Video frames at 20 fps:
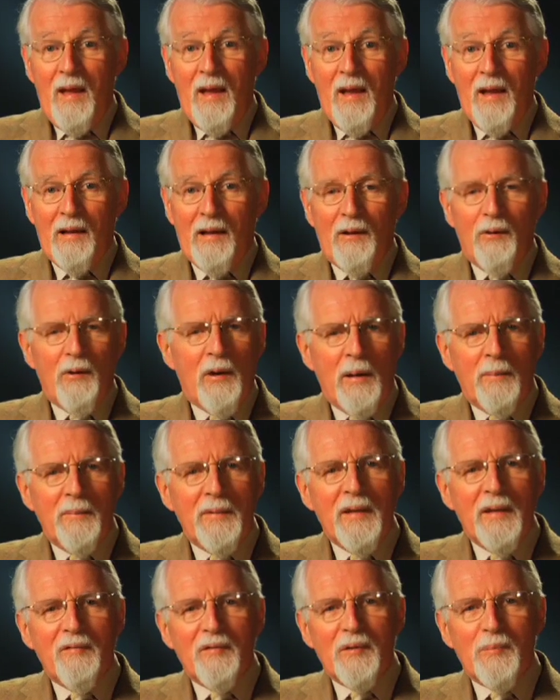Hello, I'm
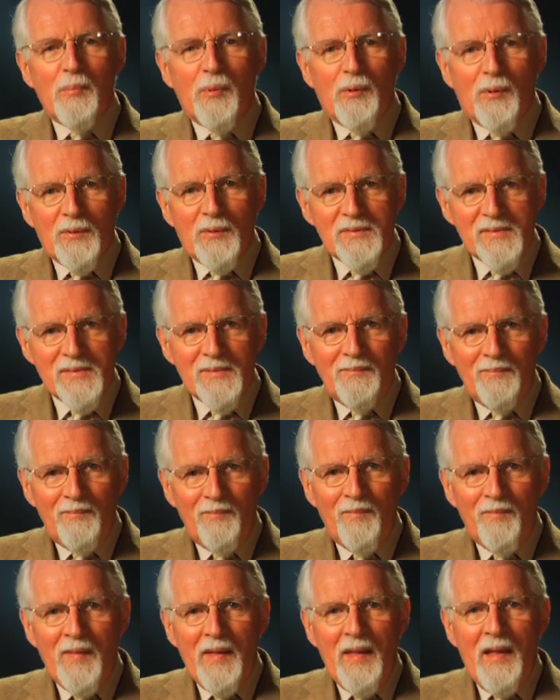David Pawson.
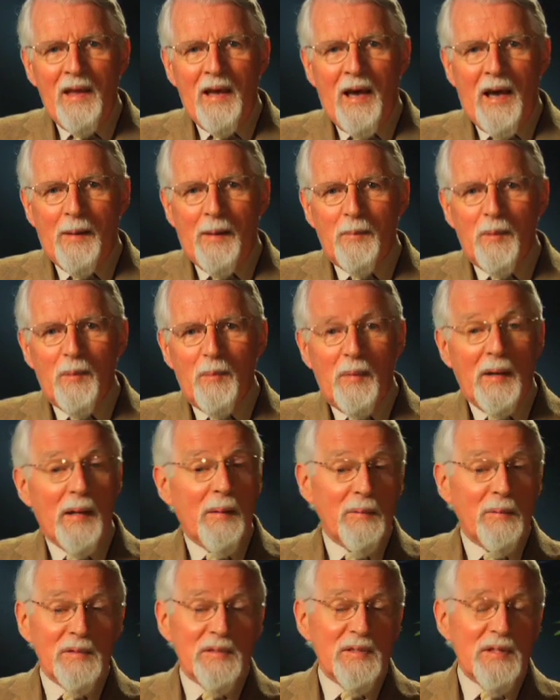I'm a
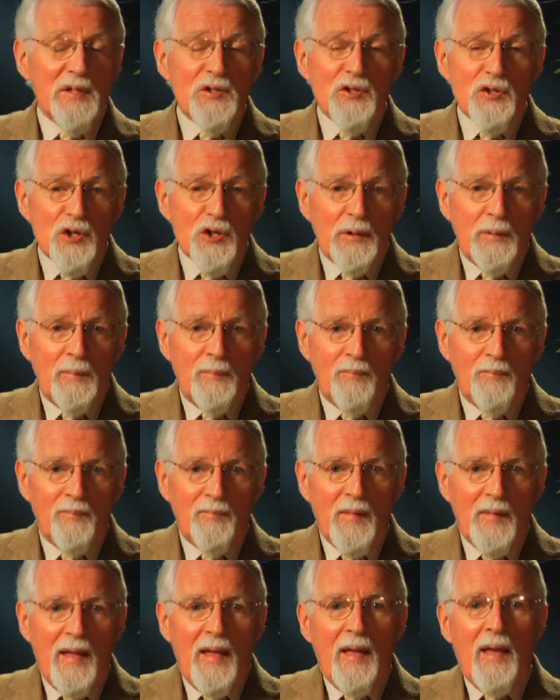Bible teacher
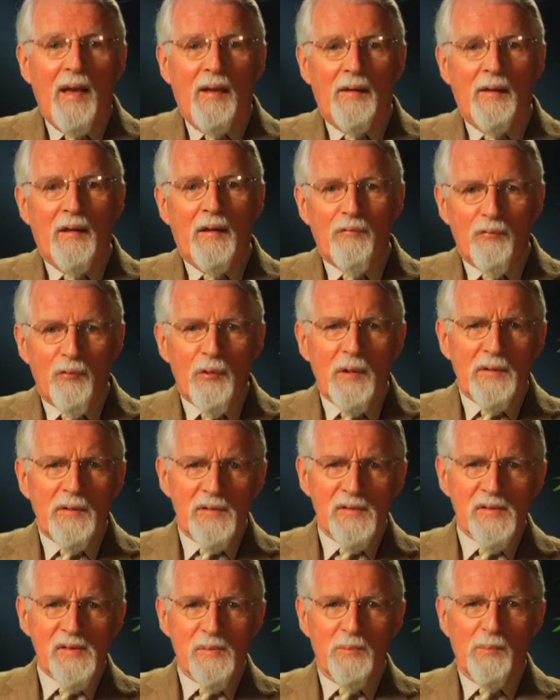and I've
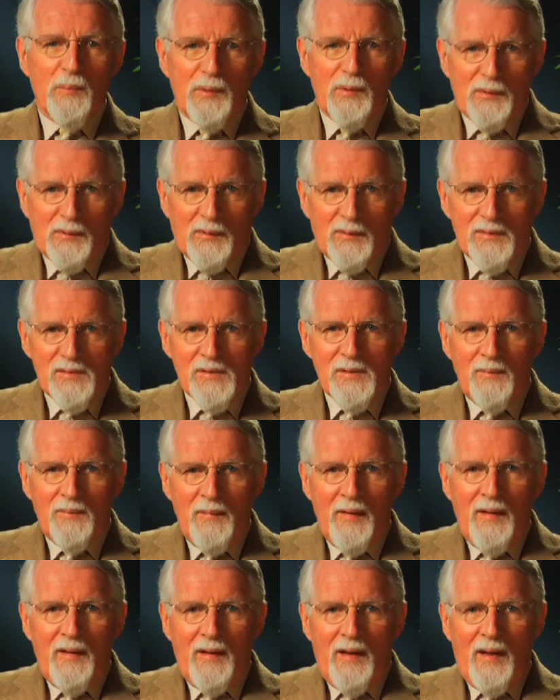written some books,
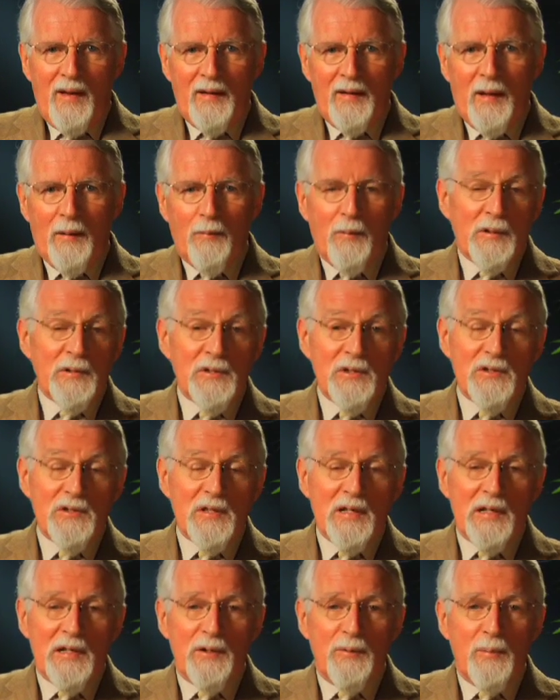and I want to
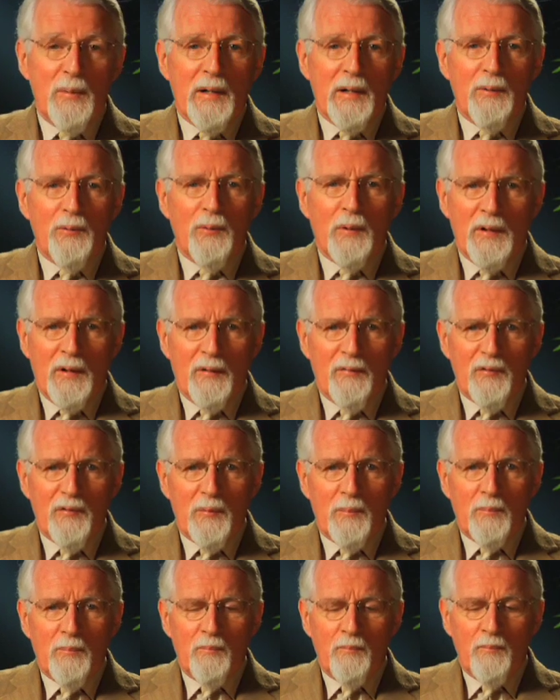tell you about one of
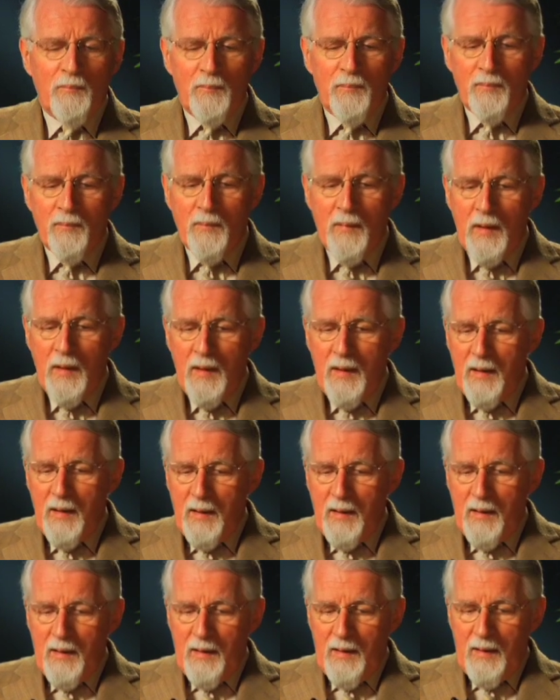them.
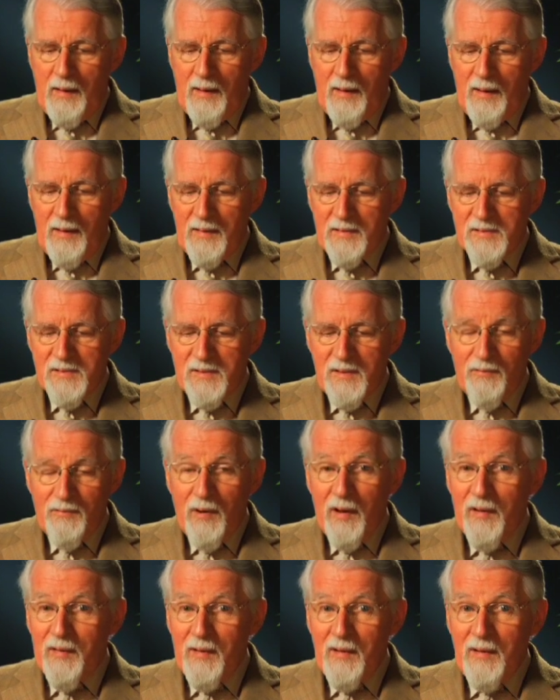It's a
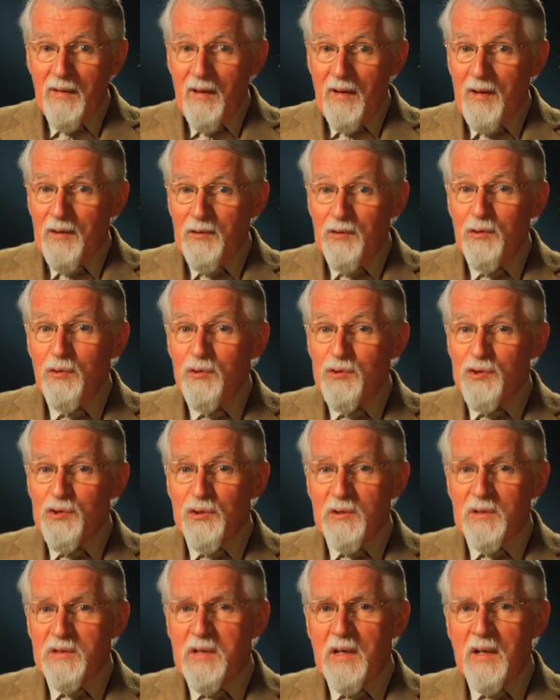rather
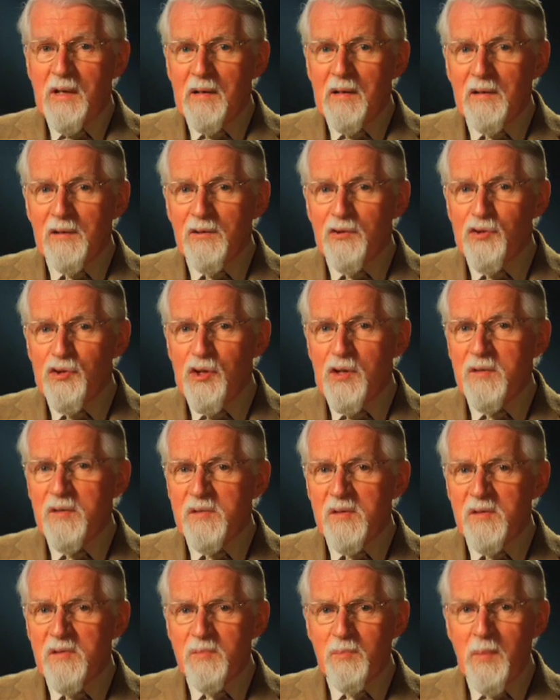unusual title,
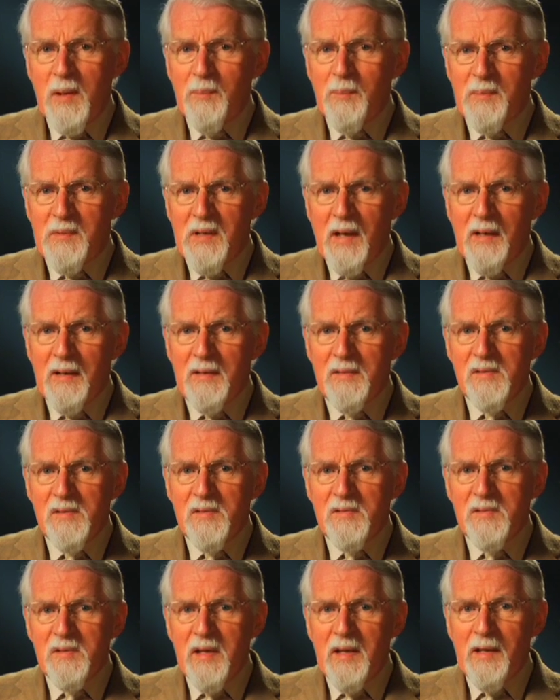Jesus
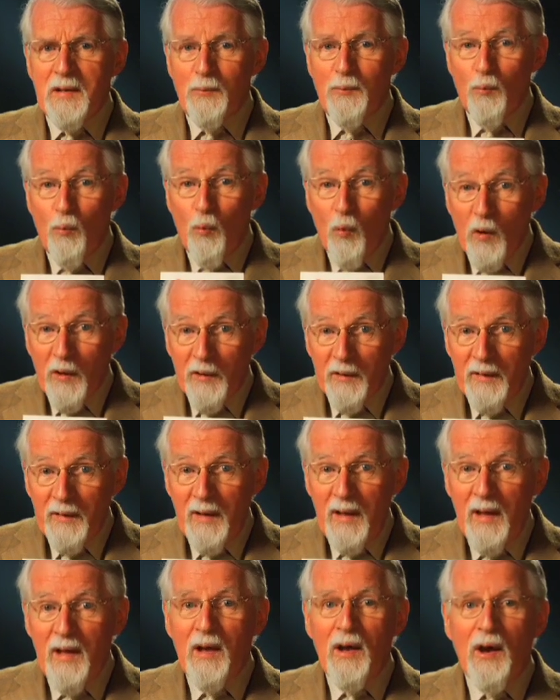Baptizes in
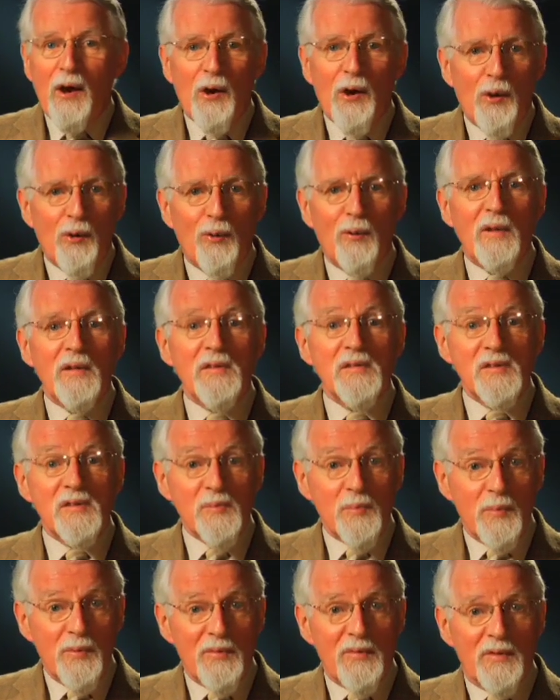One Holy
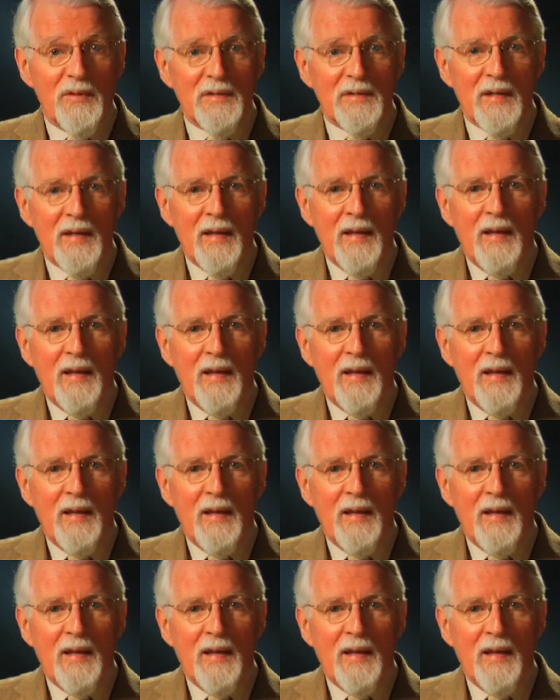Spirit.